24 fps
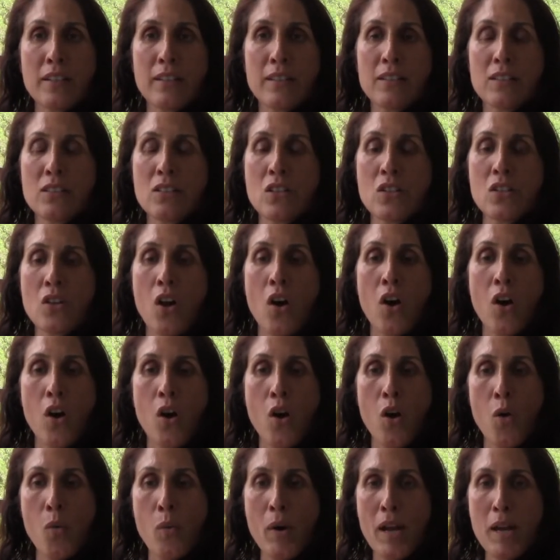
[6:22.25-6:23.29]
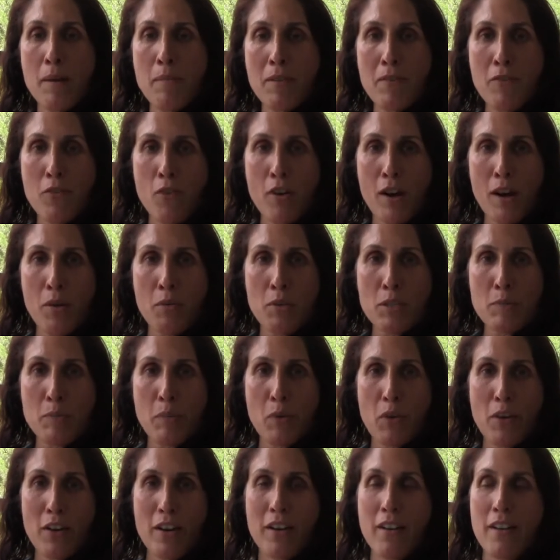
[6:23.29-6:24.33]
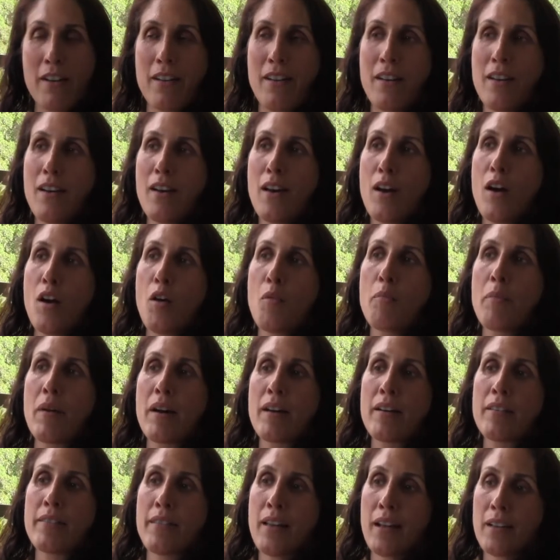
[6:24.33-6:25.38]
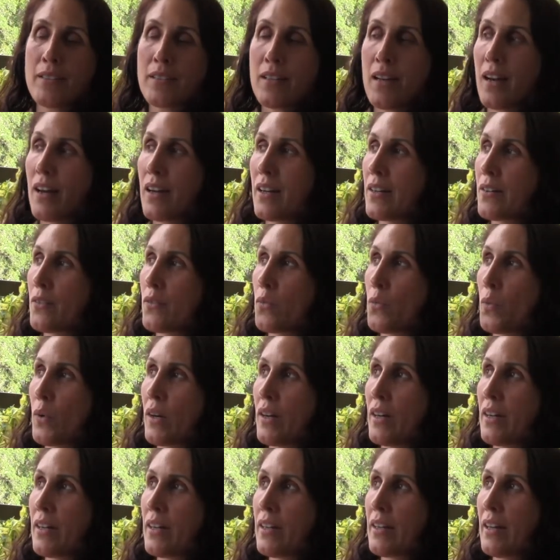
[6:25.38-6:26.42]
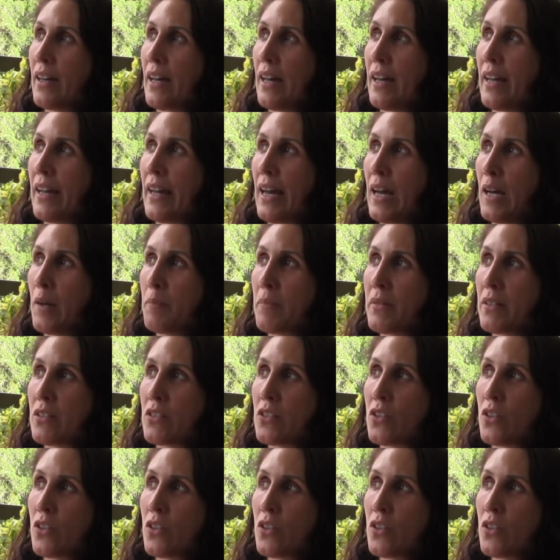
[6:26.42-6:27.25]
And this is all way before I was born, but that's kind of what had happened.